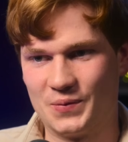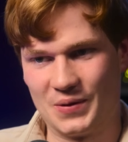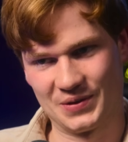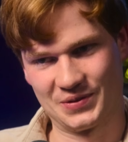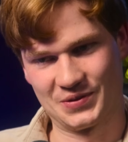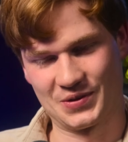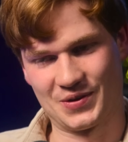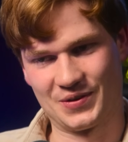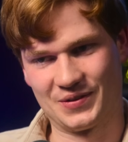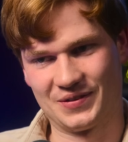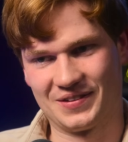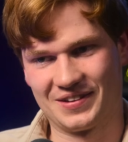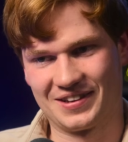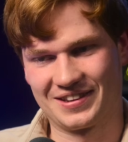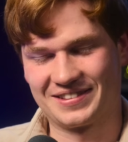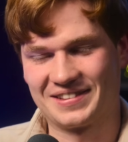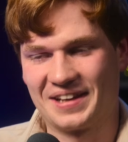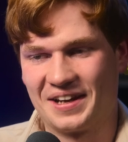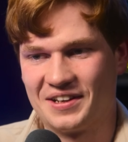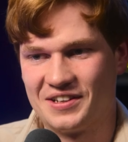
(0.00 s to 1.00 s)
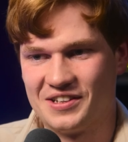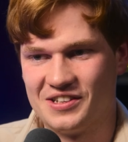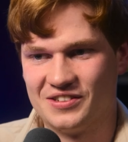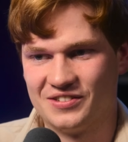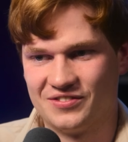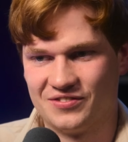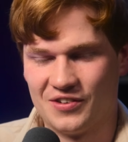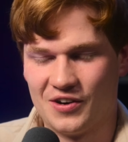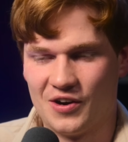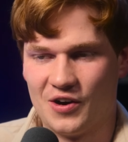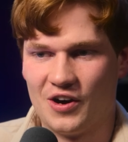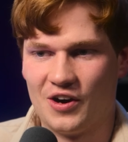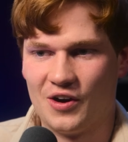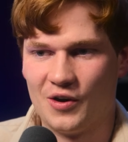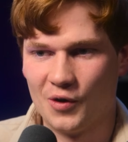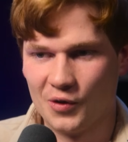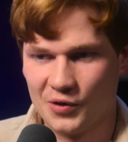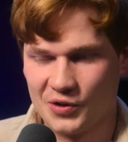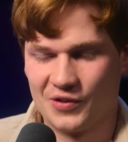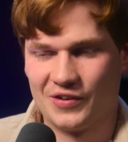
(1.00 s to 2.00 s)
Well, Don, thank you for
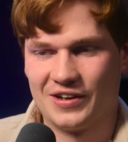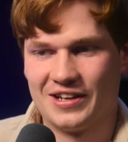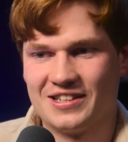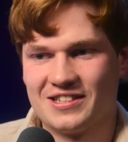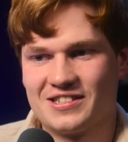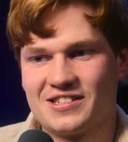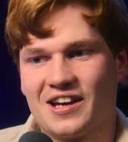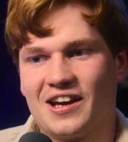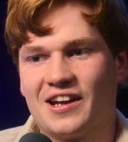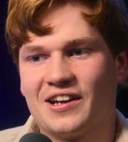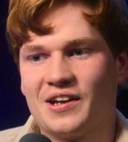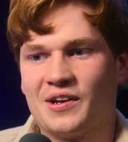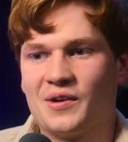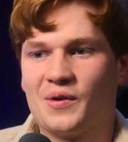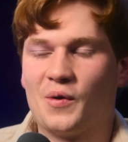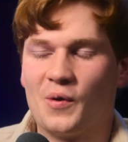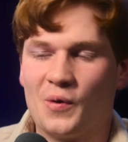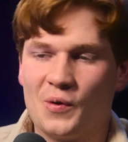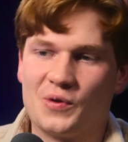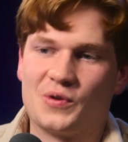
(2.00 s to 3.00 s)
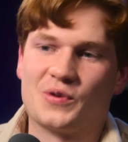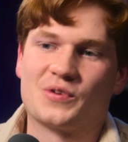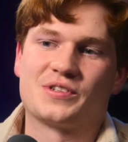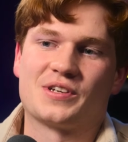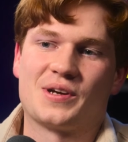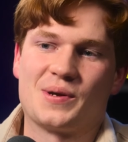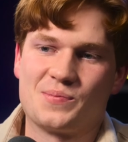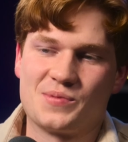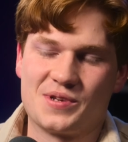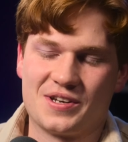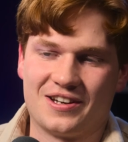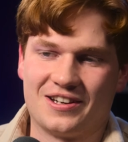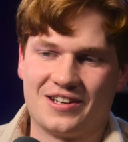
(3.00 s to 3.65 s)
all your insight and all your time